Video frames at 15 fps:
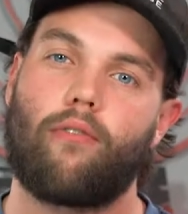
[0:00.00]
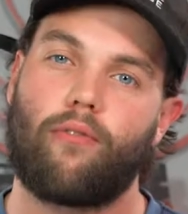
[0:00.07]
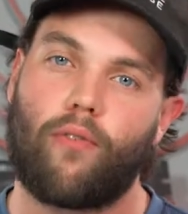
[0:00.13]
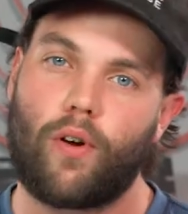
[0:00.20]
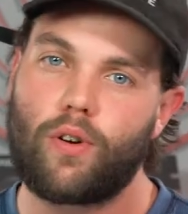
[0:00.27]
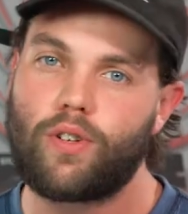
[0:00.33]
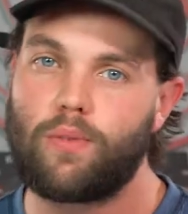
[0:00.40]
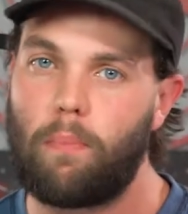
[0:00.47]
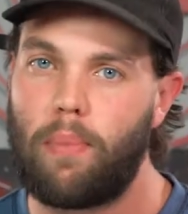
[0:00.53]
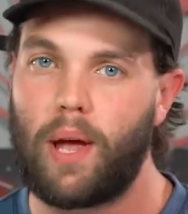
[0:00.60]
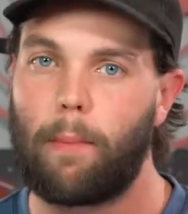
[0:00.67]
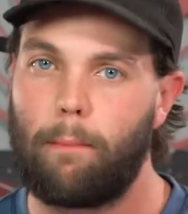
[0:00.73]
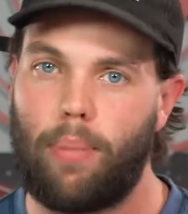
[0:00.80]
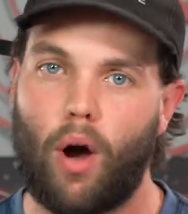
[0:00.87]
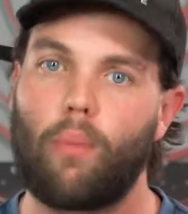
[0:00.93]
first
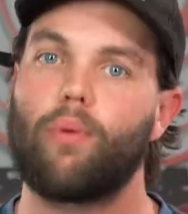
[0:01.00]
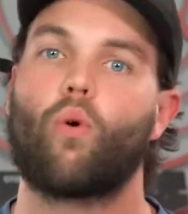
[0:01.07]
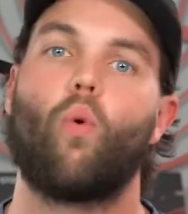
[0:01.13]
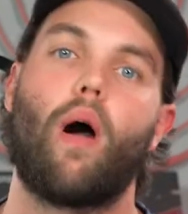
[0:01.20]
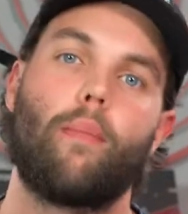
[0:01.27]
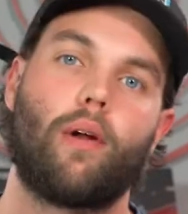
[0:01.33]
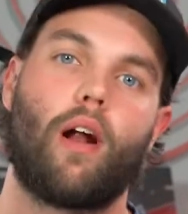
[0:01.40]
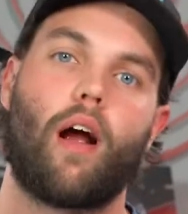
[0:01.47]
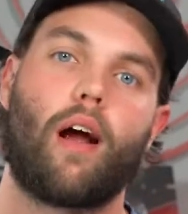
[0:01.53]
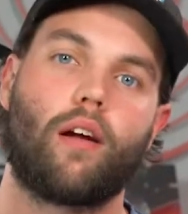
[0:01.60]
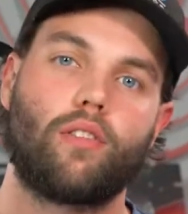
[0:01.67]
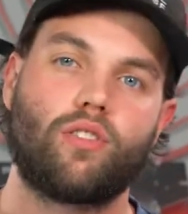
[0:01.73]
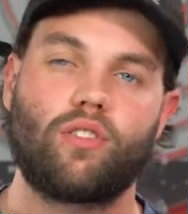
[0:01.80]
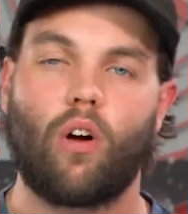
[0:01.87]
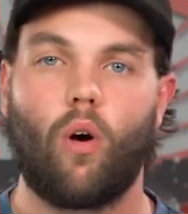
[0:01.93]
big public webinar.
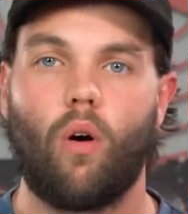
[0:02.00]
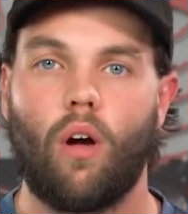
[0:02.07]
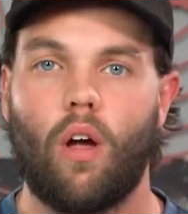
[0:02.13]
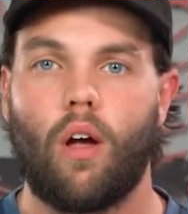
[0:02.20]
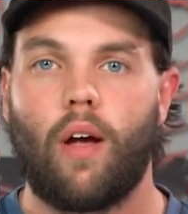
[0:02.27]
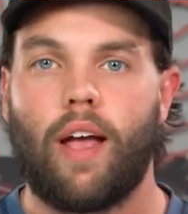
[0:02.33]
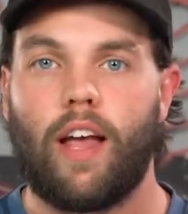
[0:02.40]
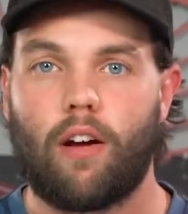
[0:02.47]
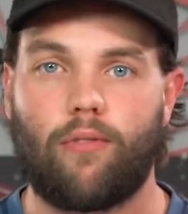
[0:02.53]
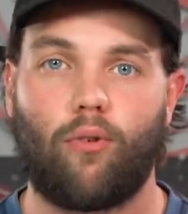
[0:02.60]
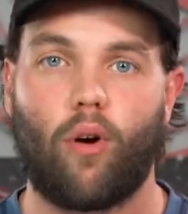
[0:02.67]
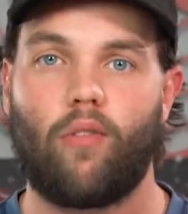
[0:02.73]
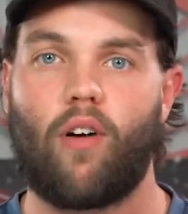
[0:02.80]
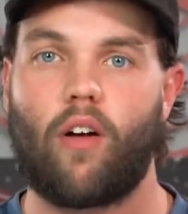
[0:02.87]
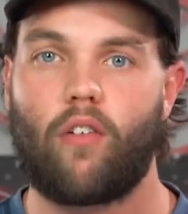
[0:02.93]
So here at
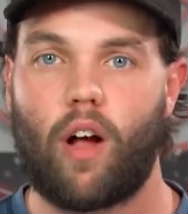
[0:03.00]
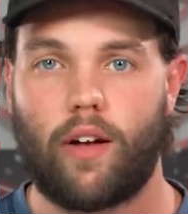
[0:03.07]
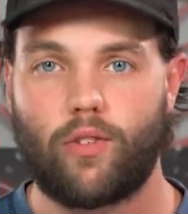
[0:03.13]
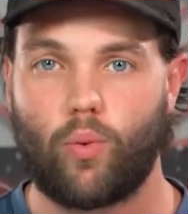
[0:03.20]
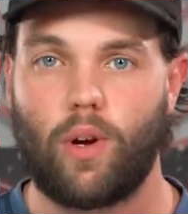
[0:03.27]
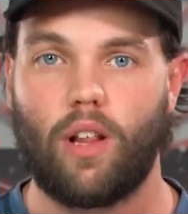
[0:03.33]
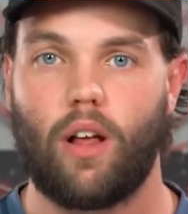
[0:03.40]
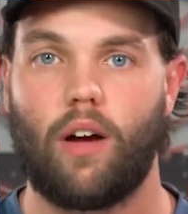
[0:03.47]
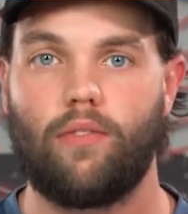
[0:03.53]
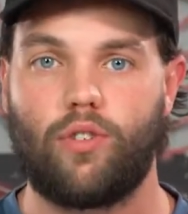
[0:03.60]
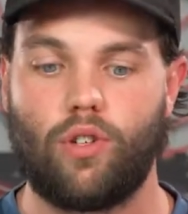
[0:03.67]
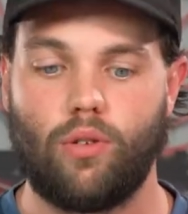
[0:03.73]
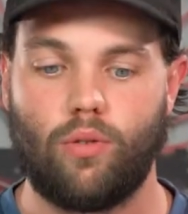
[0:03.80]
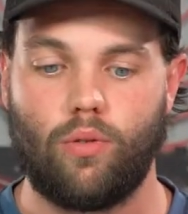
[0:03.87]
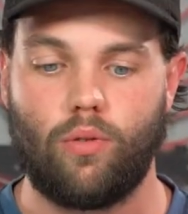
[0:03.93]
45 Drives, we love
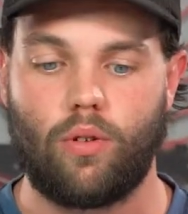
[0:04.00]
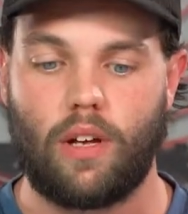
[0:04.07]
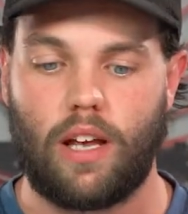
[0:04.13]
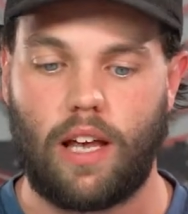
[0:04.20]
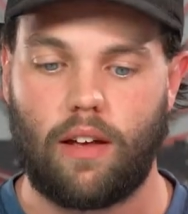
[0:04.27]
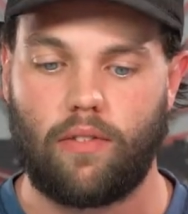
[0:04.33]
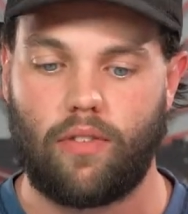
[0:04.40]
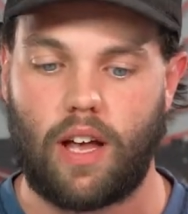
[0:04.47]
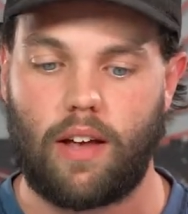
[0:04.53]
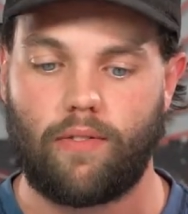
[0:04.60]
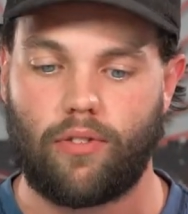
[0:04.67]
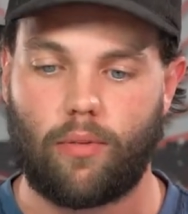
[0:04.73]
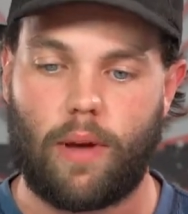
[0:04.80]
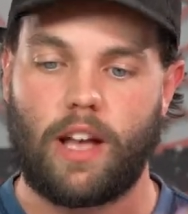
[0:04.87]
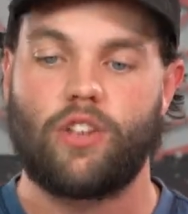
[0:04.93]
to give
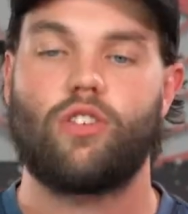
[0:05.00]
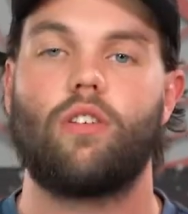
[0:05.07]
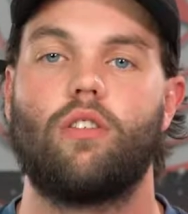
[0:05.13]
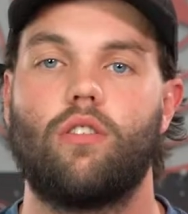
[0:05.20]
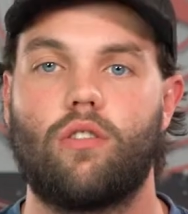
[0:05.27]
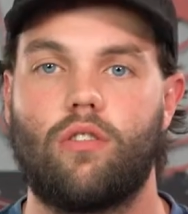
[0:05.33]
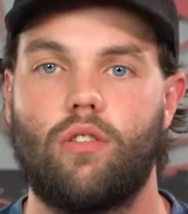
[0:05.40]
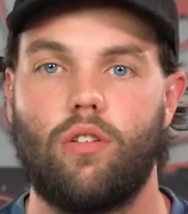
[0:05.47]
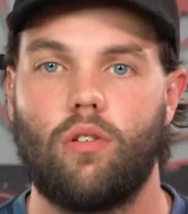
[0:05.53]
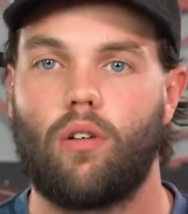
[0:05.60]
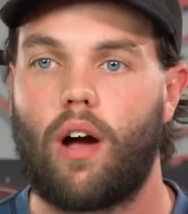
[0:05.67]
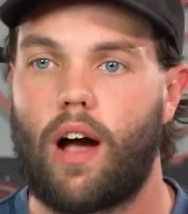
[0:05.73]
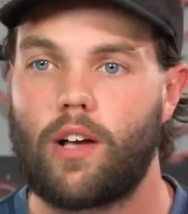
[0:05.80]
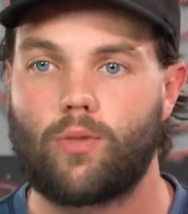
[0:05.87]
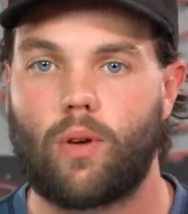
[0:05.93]
information to you
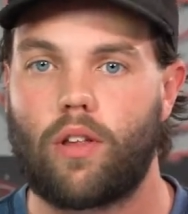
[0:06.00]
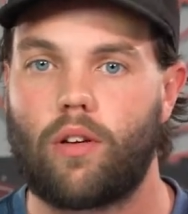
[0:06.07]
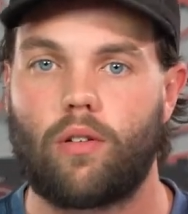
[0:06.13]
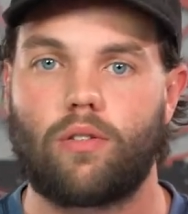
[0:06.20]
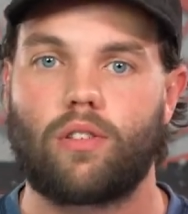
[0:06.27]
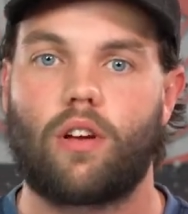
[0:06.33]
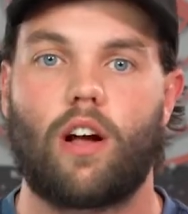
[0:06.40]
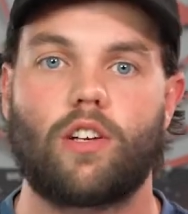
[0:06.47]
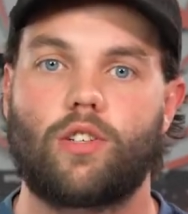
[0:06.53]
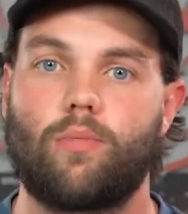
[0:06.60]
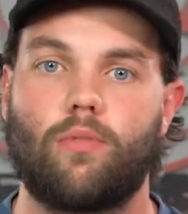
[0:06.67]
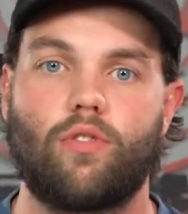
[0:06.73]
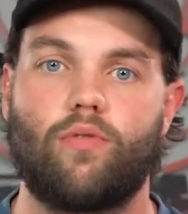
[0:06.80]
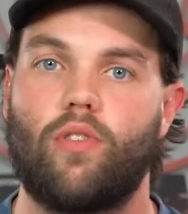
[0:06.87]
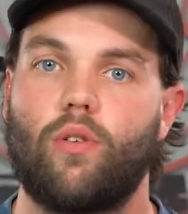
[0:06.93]
guys, whether it's
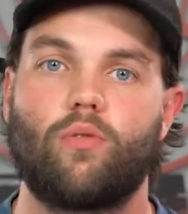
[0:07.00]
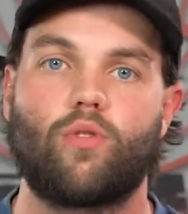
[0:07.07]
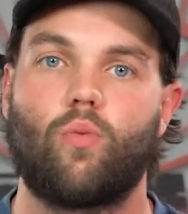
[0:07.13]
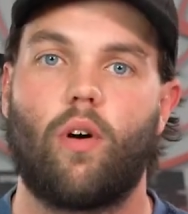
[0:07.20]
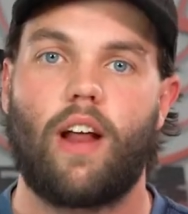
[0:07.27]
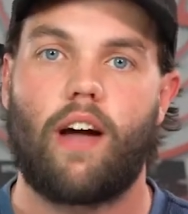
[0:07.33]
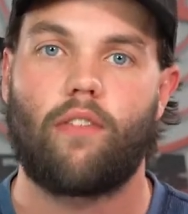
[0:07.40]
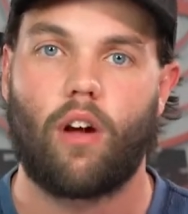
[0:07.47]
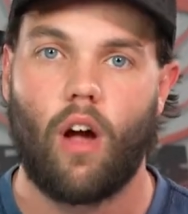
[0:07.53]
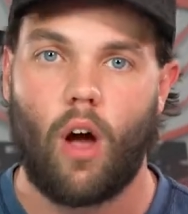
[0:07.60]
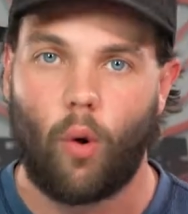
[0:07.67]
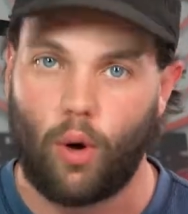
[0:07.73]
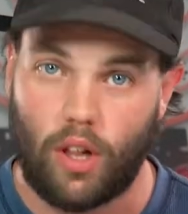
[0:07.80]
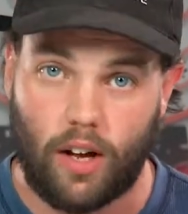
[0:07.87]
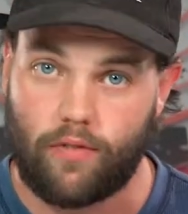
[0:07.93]
customers, viewers, whatever.
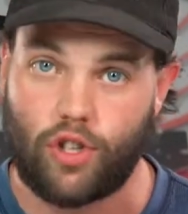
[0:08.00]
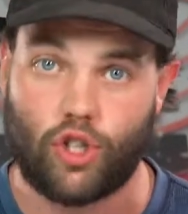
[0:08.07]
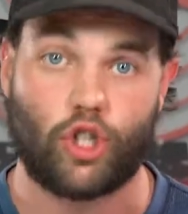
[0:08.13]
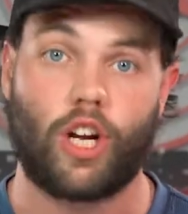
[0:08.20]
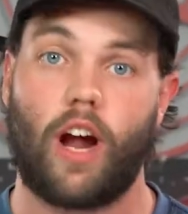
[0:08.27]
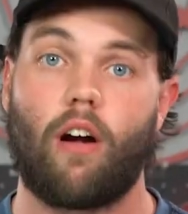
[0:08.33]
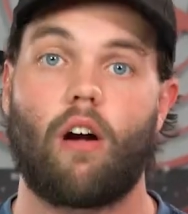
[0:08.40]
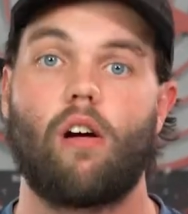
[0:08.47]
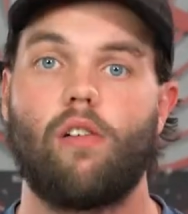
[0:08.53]
We love to share our